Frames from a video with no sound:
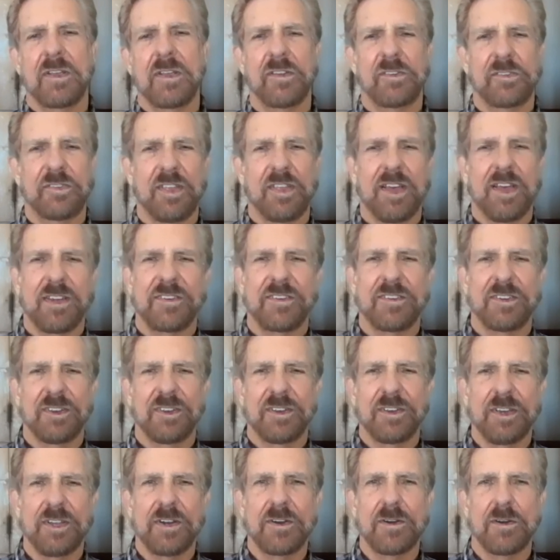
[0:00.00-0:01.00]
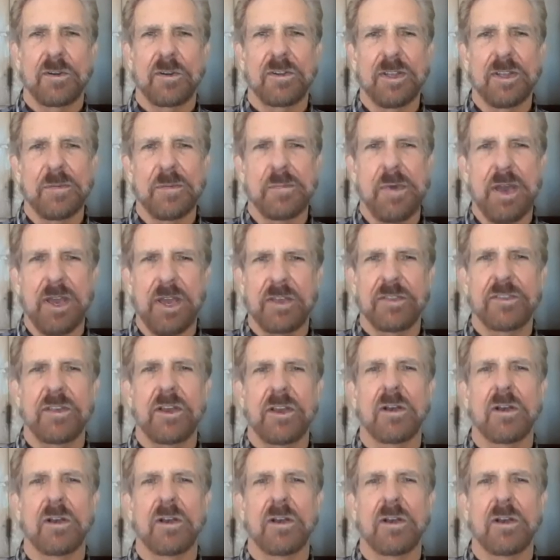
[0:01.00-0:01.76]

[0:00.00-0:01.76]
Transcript: is that in early May,